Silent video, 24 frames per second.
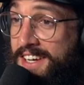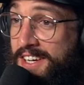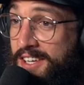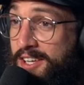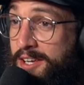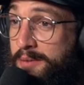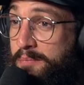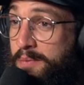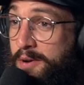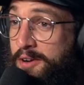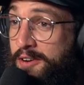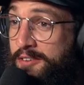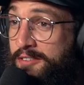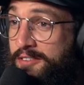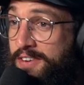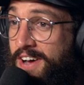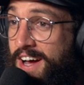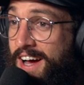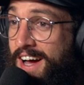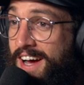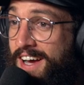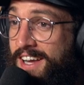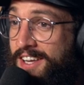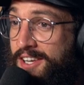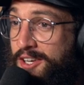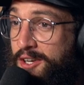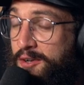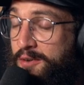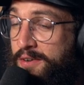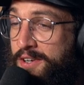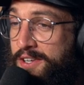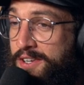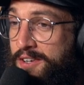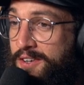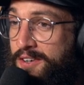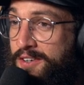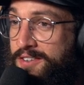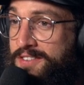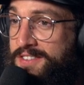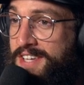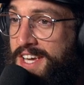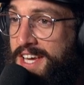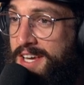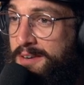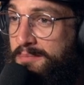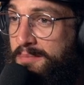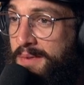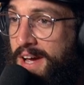clip of you and your
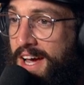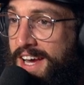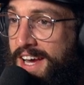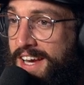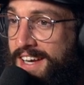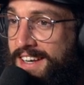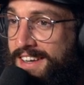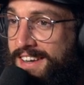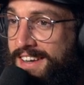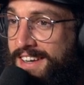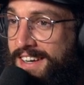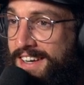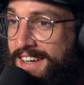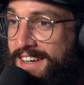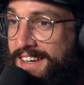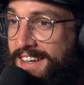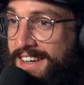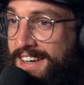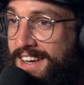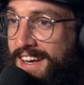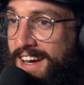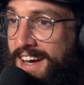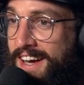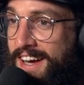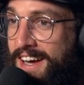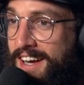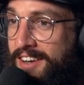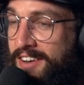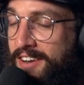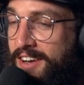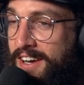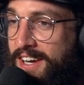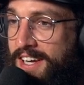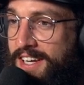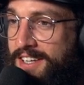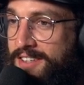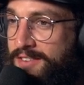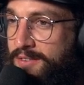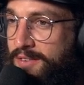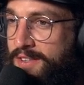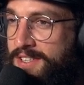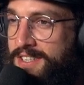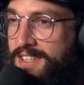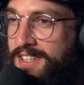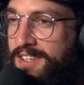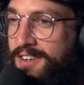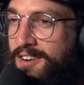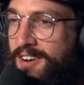teammate in, I guess, was
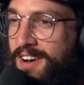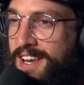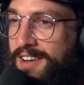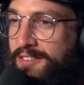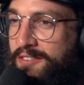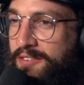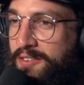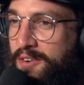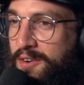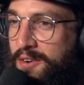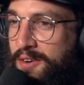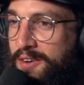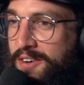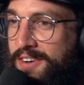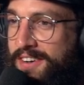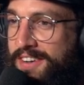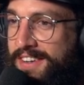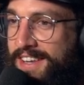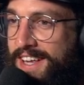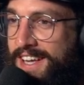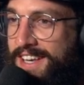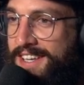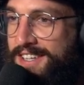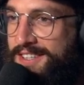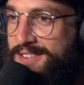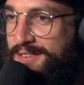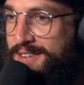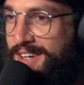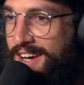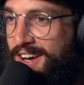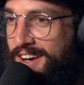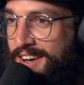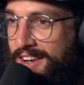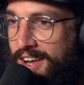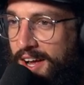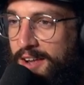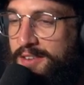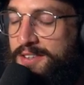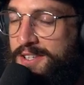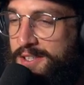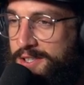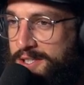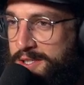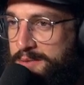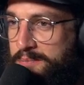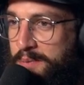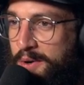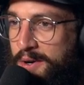it 94? And then you were going,
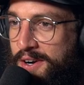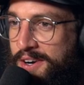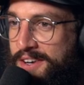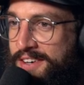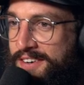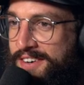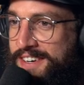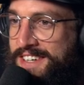just put it on your